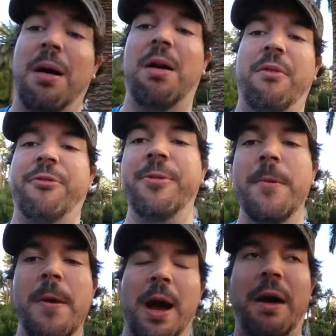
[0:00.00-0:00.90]
of
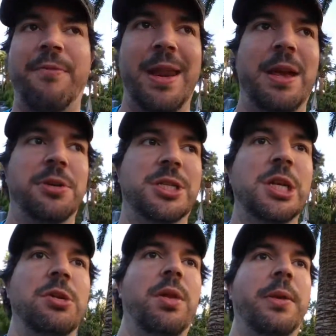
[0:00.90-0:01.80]
videos,
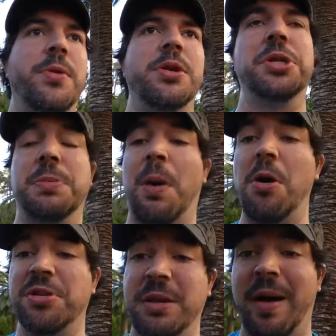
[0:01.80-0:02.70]
too, like where you just
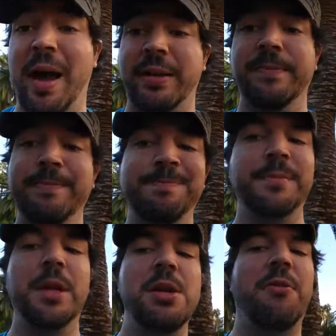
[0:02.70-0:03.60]
post them on,
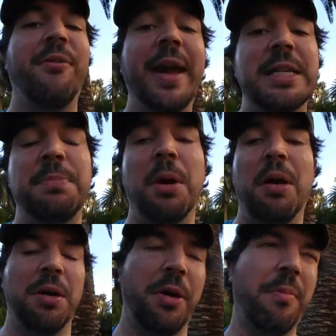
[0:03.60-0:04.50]
you know,
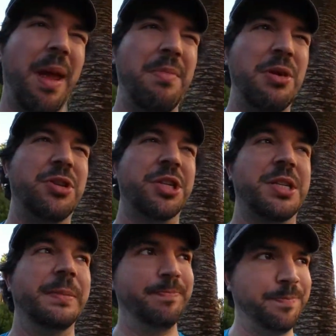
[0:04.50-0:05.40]
Facebook, or maybe you
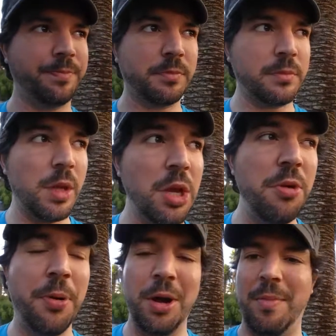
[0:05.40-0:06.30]

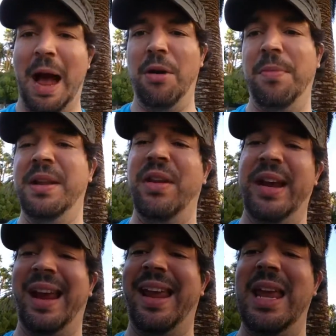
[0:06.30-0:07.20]
put them out,
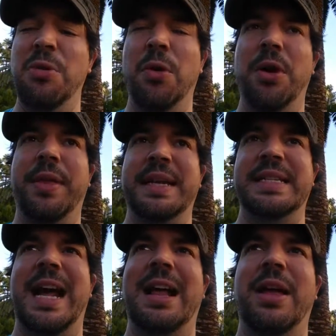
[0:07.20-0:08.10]
like, a keyword
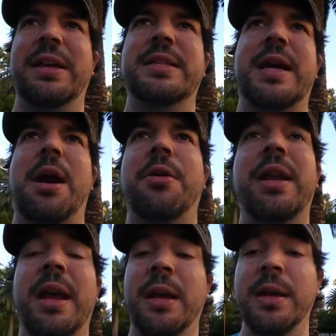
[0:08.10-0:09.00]
that's not, like,
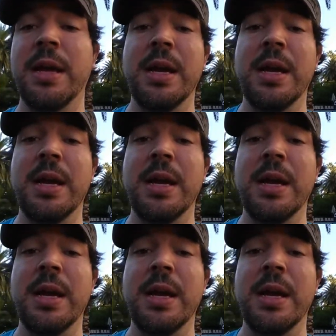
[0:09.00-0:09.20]
targeting.